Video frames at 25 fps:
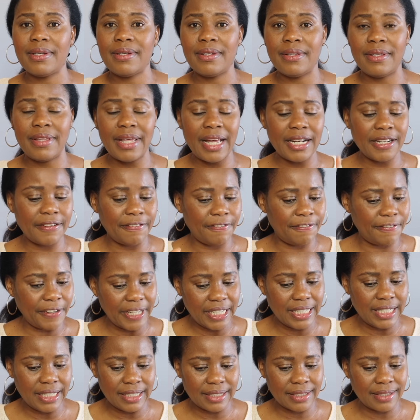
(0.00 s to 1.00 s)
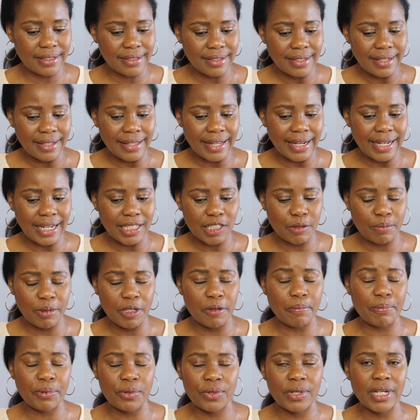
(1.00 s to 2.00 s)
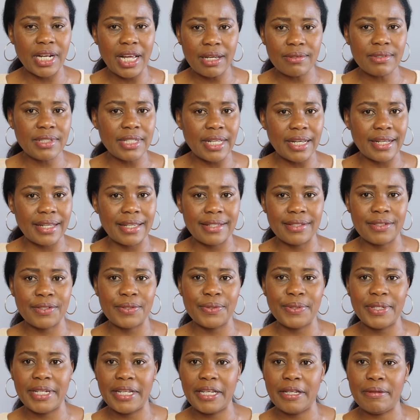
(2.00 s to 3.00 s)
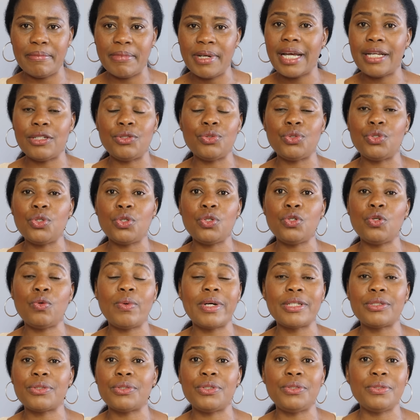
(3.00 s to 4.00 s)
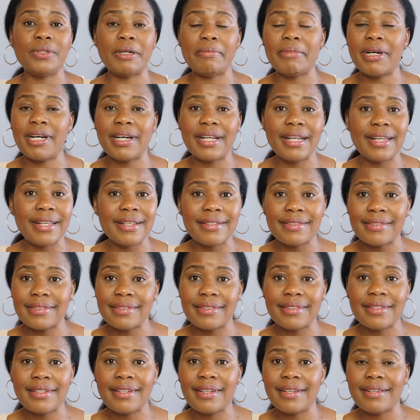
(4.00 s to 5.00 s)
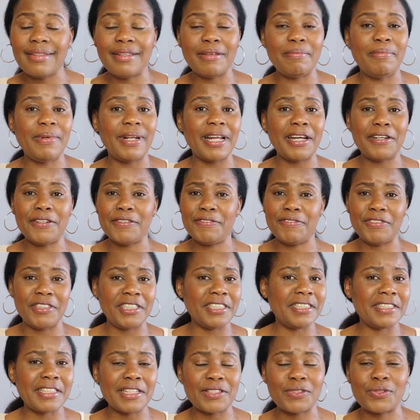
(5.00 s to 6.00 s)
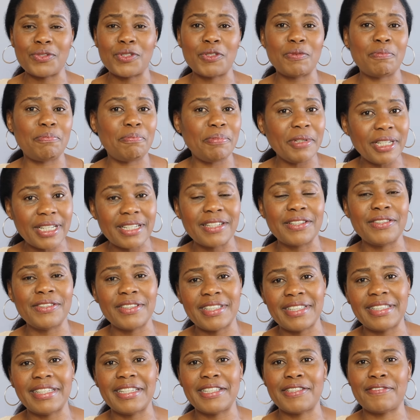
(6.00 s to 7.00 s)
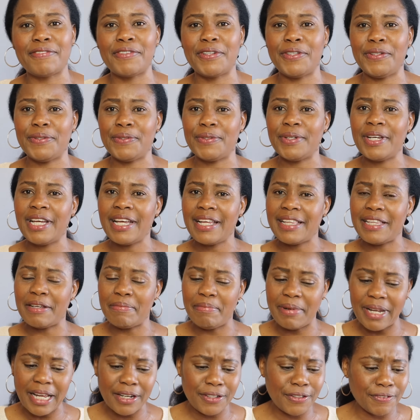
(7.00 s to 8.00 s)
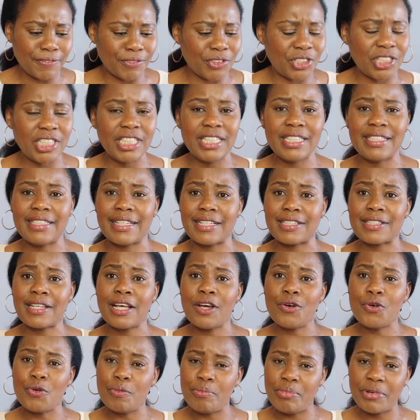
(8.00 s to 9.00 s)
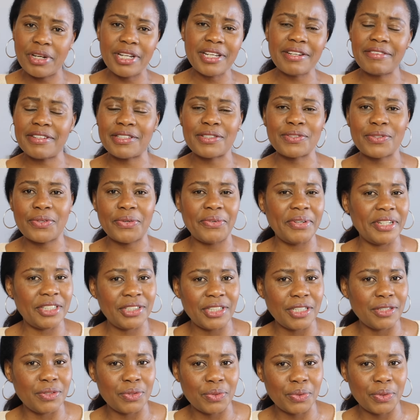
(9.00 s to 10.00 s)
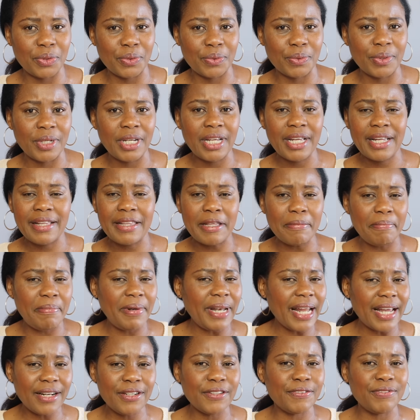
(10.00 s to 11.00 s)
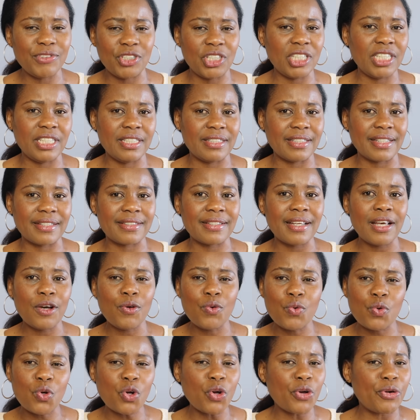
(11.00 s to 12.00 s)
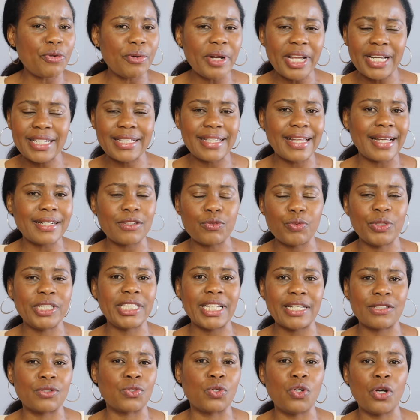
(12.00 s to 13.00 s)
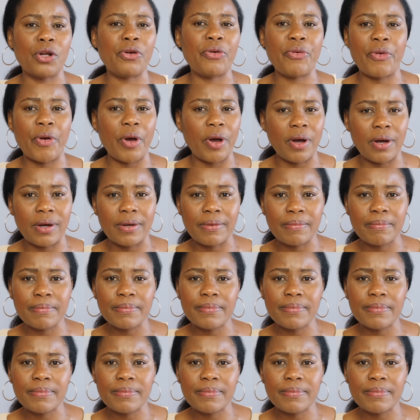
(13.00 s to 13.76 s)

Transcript: That verdict that has been pronounced against your name and you don't know what to do about it, the blood of Jesus will speak good things for you. The blood of Jesus will bring restoration to you. The blood of Jesus will correct that which has gone wrong.